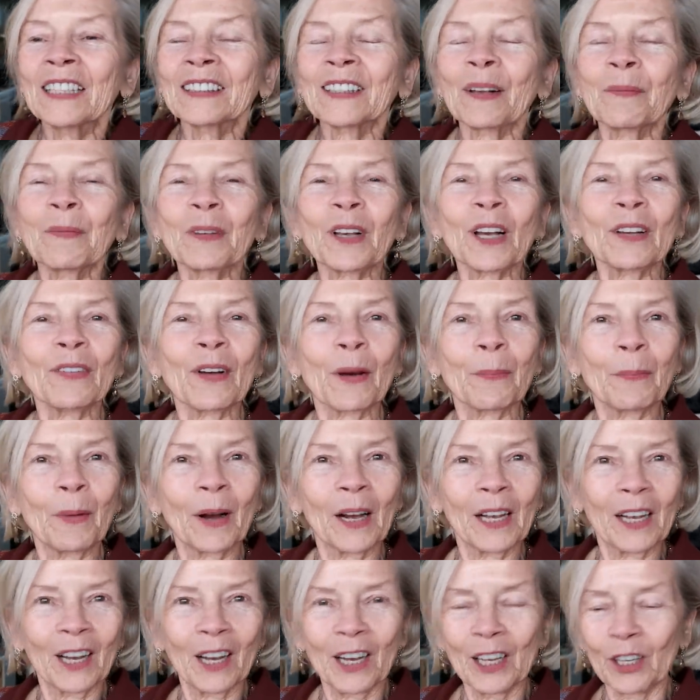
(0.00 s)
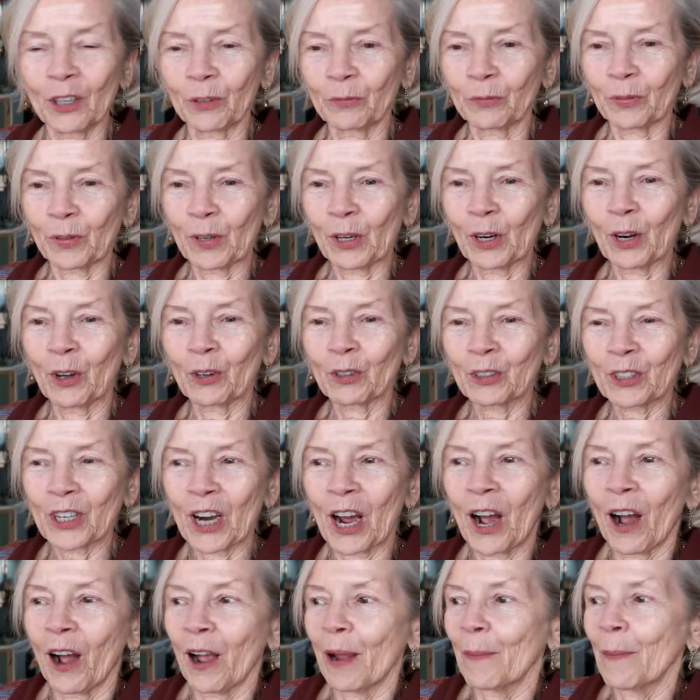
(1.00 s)
Something I've had my eye on for a long
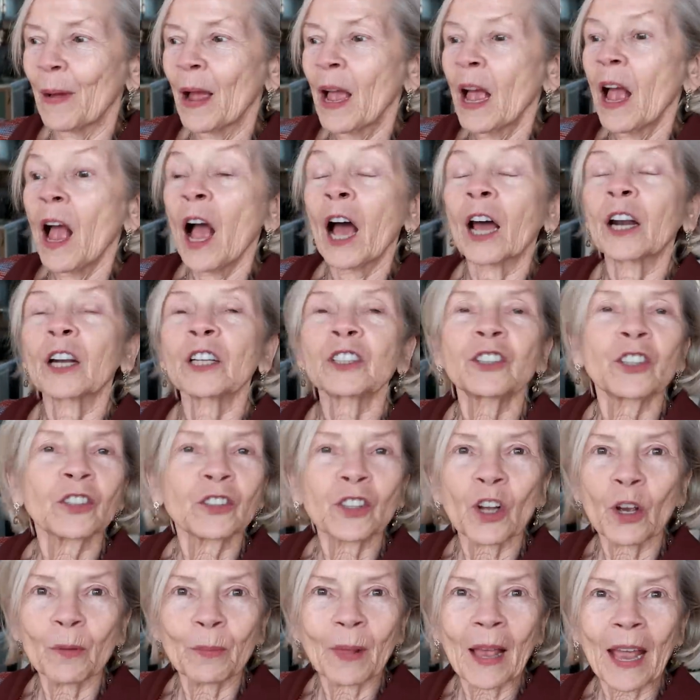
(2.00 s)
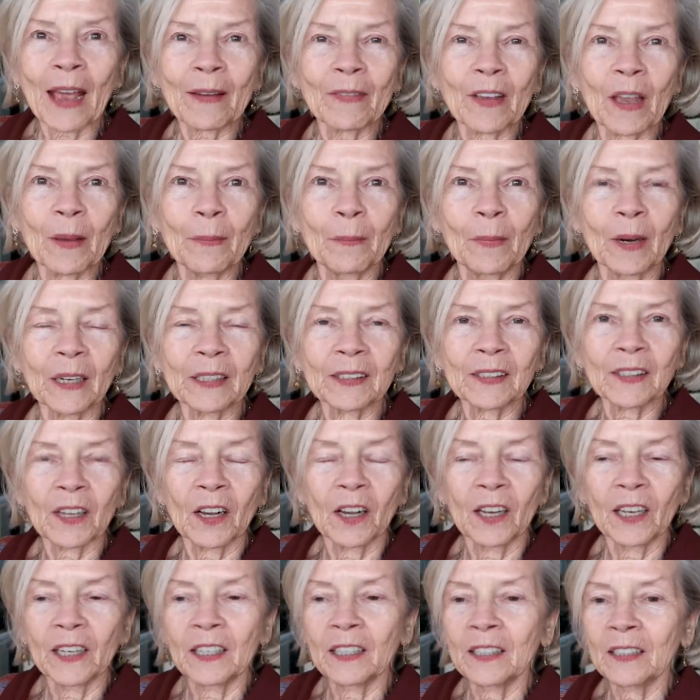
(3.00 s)
time, and I just hope they have it in my
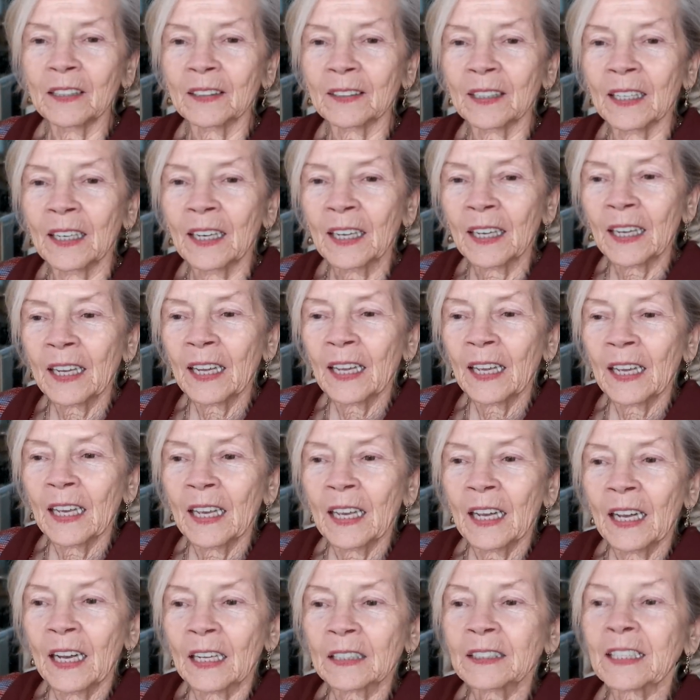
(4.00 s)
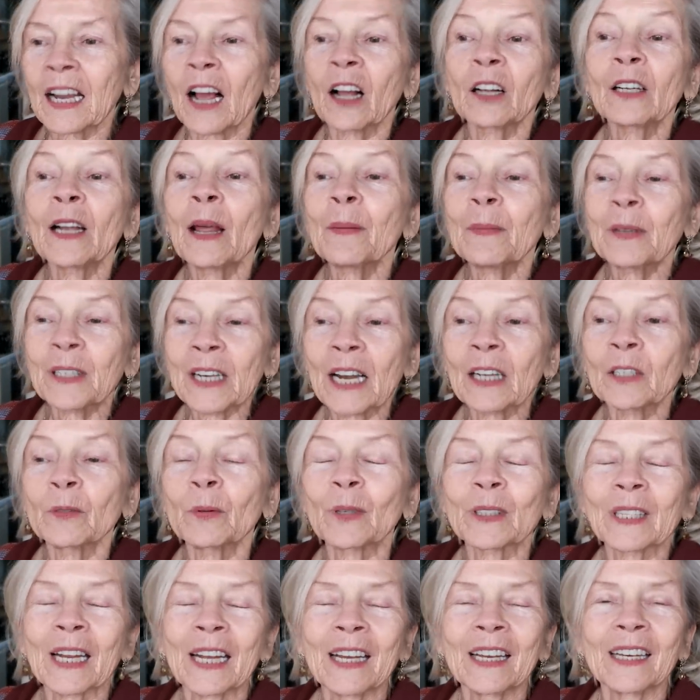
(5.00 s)
size. Let me tell
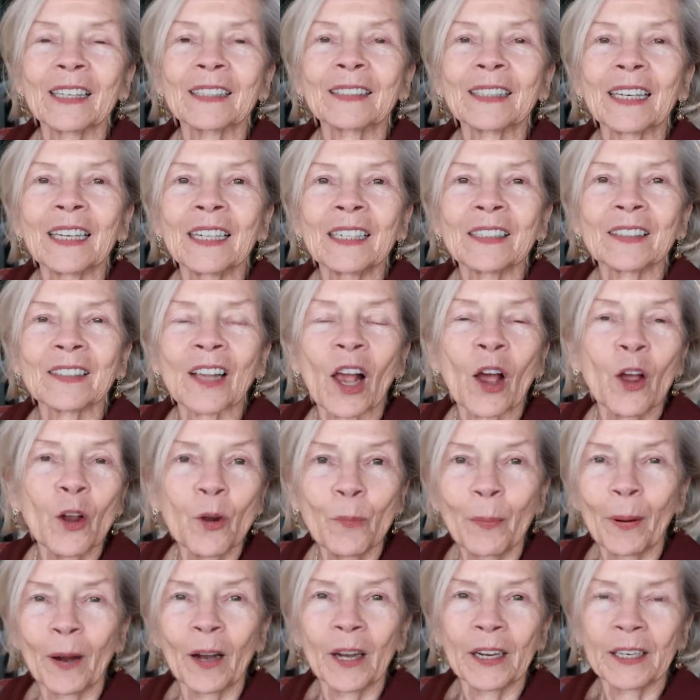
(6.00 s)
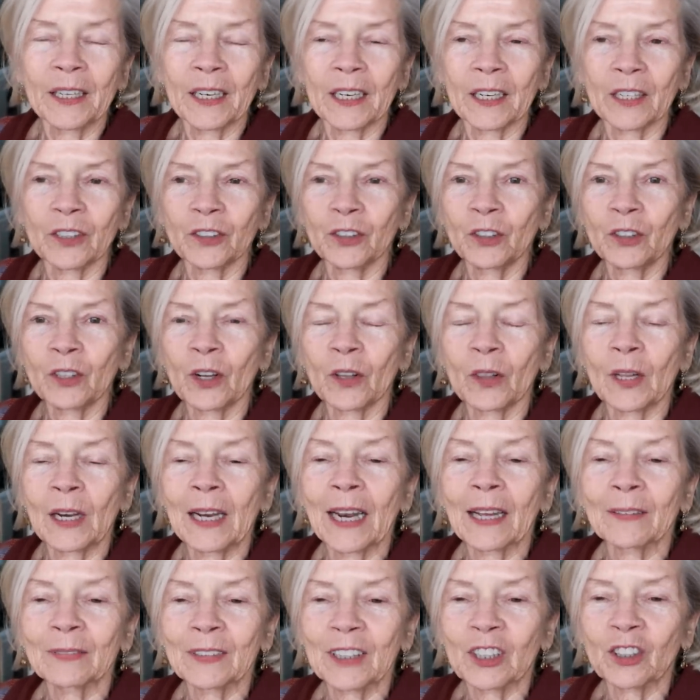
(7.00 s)
you what it is. It's O Pioneers, you know, the
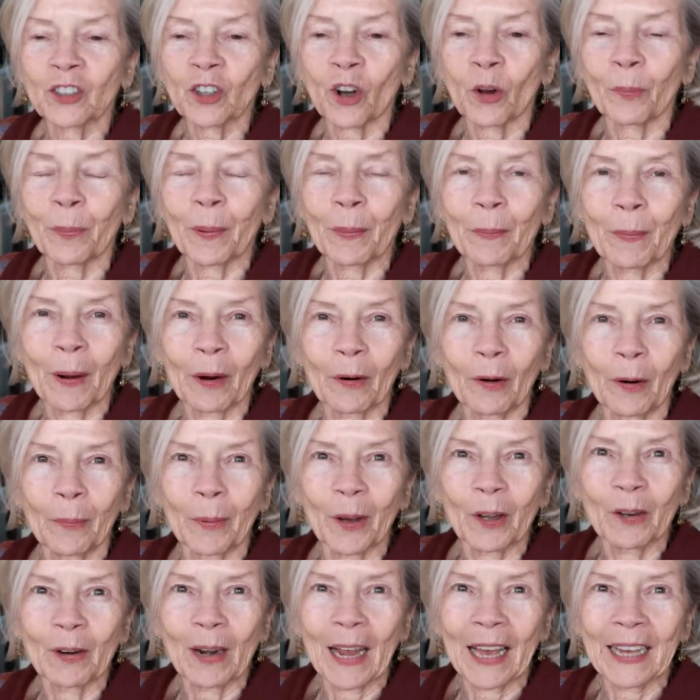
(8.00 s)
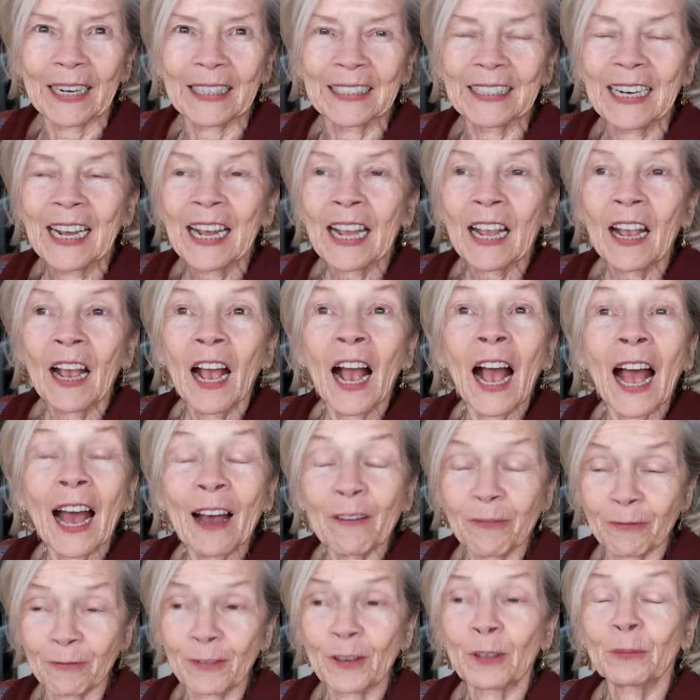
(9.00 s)
lovely shop in Marylebone Lane.
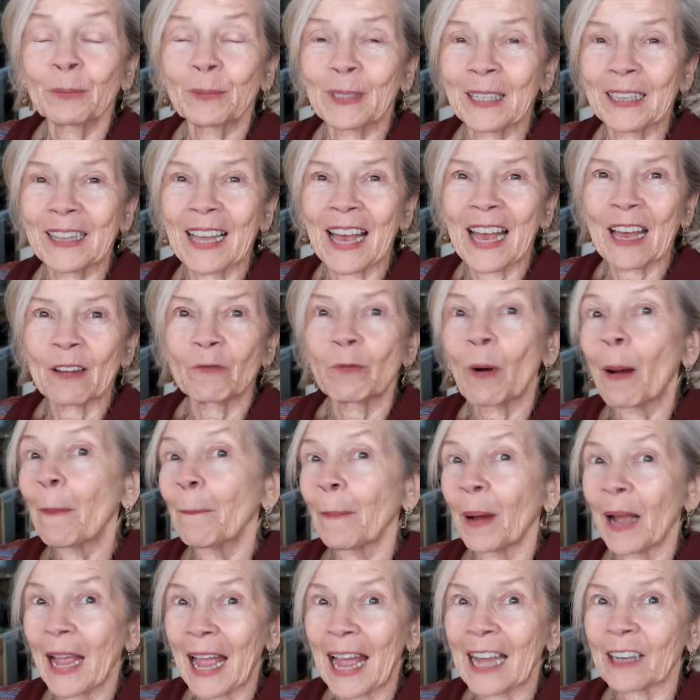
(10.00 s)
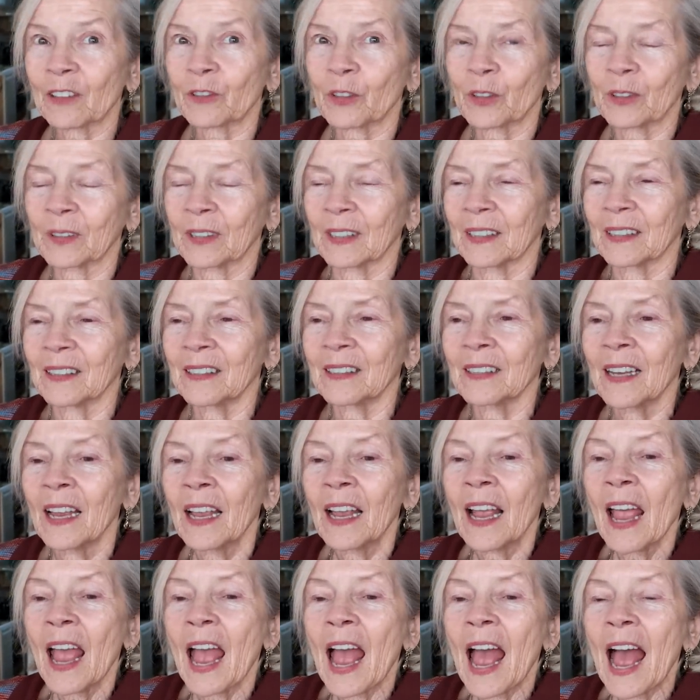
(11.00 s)
Have filmed in there, run by actresses,
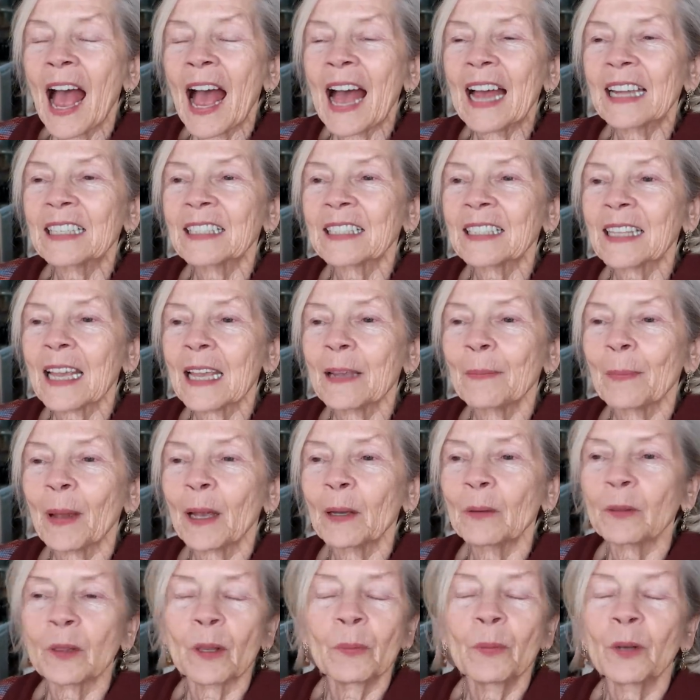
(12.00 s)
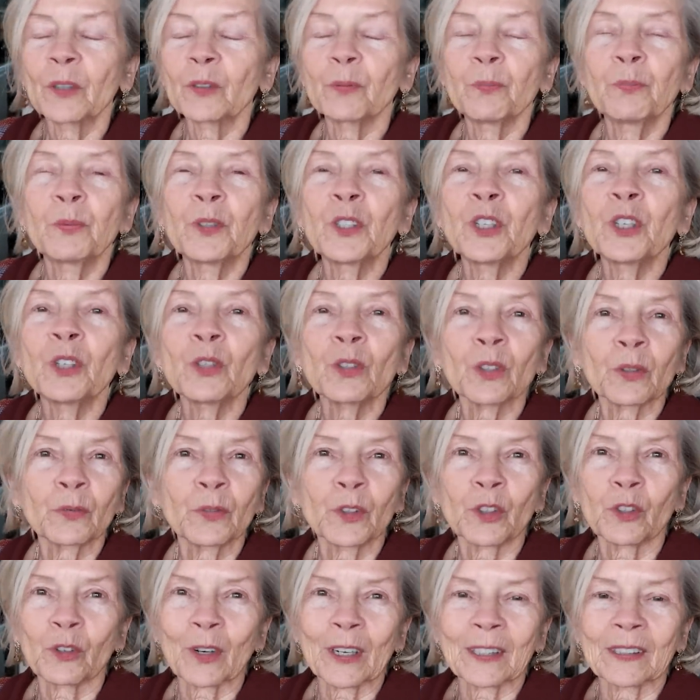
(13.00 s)
and they make the most
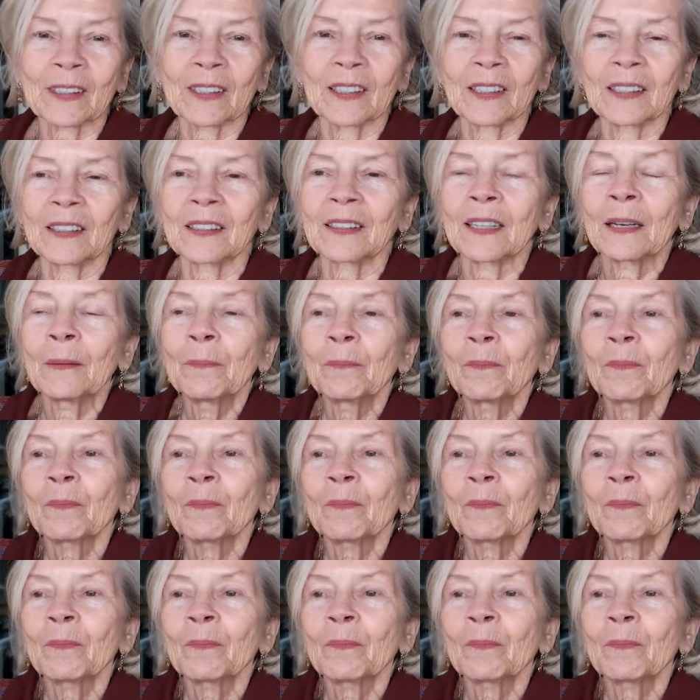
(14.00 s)
beautiful dresses